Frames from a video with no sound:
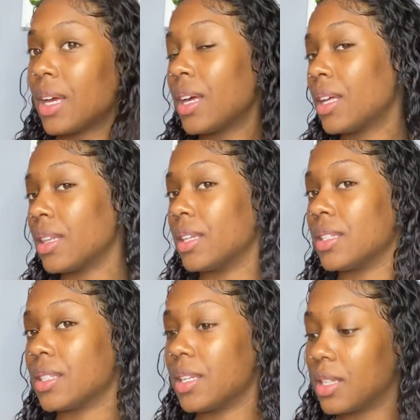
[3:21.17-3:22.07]
This
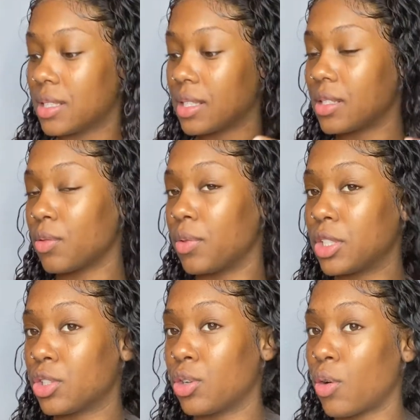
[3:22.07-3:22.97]
is its
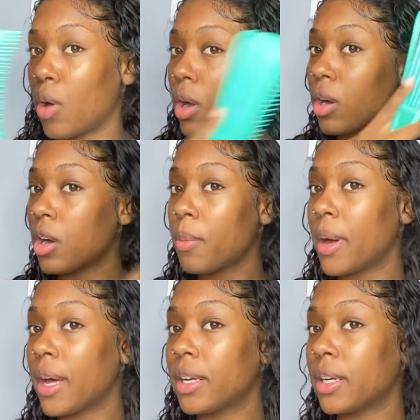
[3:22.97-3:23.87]
original curl
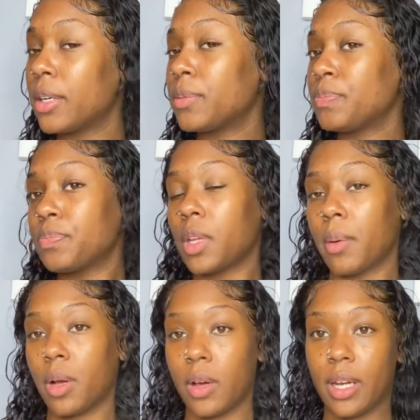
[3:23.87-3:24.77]
pattern. I'm gonna go ahead
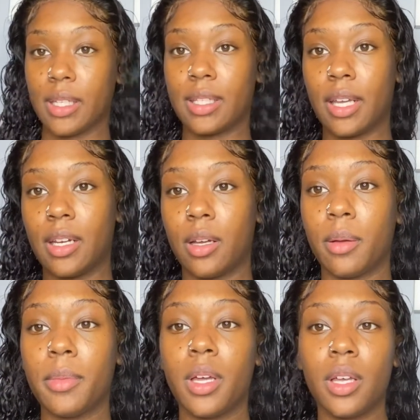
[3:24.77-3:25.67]
and stand up.
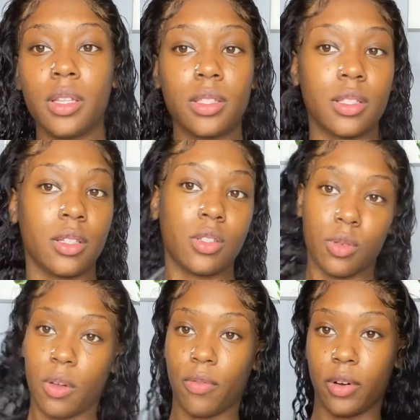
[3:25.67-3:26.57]
This is the
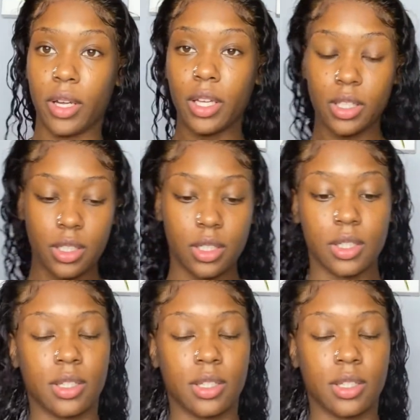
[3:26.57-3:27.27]
24 inches,